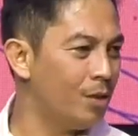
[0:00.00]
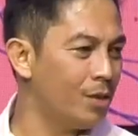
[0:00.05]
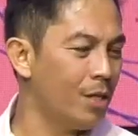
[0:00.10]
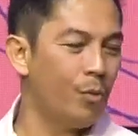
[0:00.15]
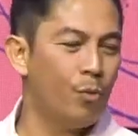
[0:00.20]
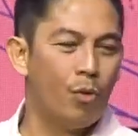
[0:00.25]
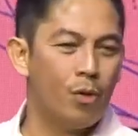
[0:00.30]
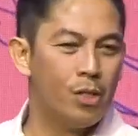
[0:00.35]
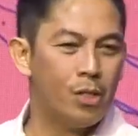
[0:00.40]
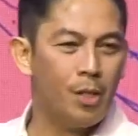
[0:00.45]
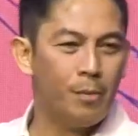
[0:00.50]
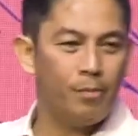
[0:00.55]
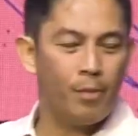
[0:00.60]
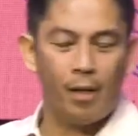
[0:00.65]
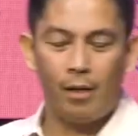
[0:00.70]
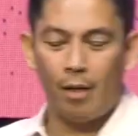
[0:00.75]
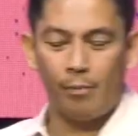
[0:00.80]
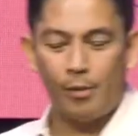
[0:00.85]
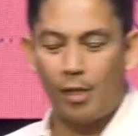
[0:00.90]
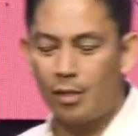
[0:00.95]
Because I
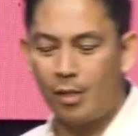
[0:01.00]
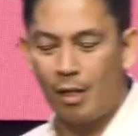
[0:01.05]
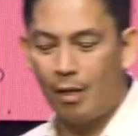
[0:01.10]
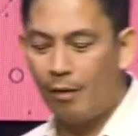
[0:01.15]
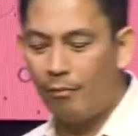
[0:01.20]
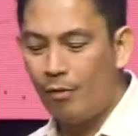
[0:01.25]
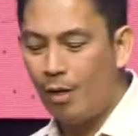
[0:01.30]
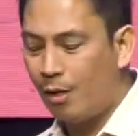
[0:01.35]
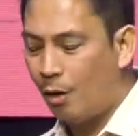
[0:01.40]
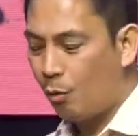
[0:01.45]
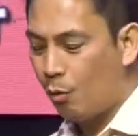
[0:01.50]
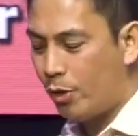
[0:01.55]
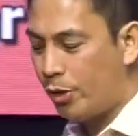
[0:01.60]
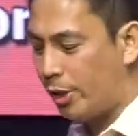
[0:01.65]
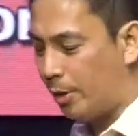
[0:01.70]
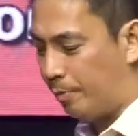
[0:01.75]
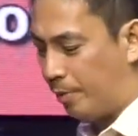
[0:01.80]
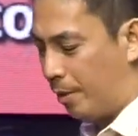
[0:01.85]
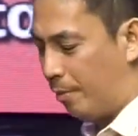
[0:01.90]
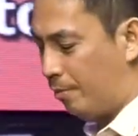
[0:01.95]
love God, I
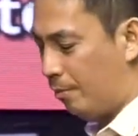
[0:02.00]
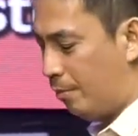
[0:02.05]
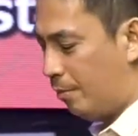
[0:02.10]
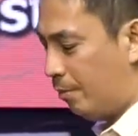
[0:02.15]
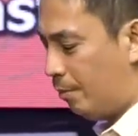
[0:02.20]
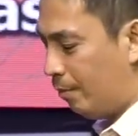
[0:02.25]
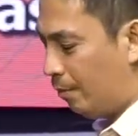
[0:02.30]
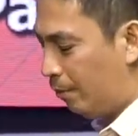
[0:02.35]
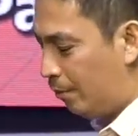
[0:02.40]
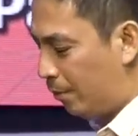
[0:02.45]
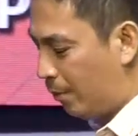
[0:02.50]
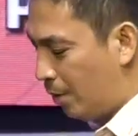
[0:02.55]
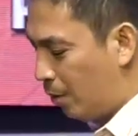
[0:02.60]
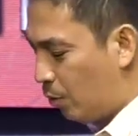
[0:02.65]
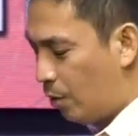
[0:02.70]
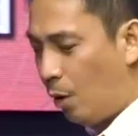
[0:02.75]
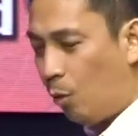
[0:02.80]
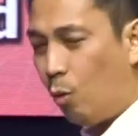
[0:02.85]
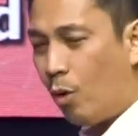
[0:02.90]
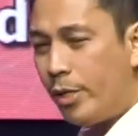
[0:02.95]
worship Him.
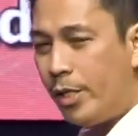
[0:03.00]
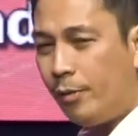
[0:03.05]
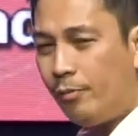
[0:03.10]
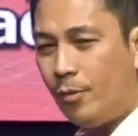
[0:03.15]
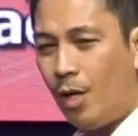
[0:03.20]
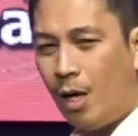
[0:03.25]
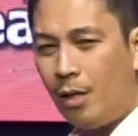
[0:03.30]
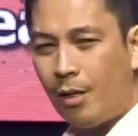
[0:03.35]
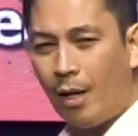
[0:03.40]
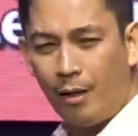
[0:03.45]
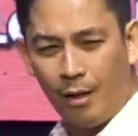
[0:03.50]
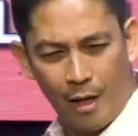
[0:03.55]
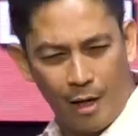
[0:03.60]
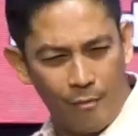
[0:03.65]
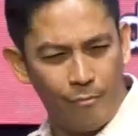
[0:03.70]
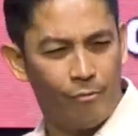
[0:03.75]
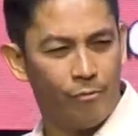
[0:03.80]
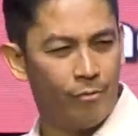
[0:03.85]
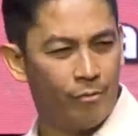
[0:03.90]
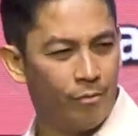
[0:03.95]
When I worship God, I
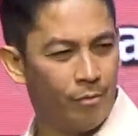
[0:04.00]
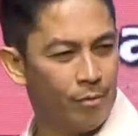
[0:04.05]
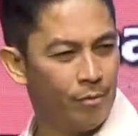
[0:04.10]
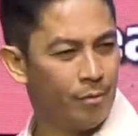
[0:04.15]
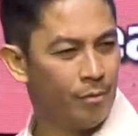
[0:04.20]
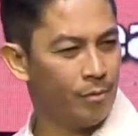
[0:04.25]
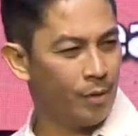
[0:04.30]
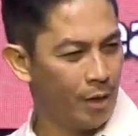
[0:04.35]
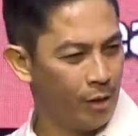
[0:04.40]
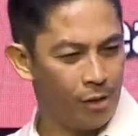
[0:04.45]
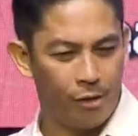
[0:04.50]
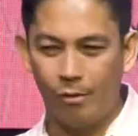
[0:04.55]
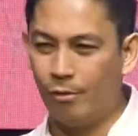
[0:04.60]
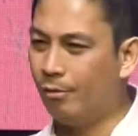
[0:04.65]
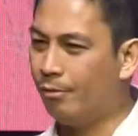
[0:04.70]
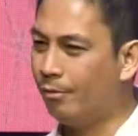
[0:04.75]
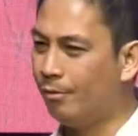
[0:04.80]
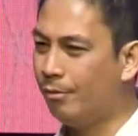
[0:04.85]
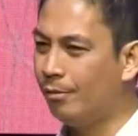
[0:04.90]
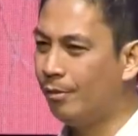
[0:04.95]
love what I
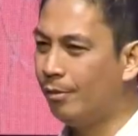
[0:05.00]
do.